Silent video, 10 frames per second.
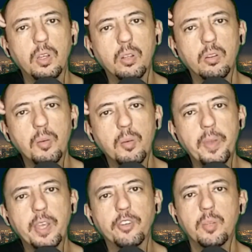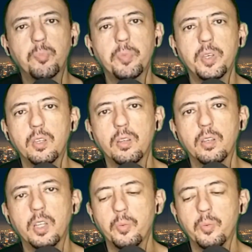not actually being in a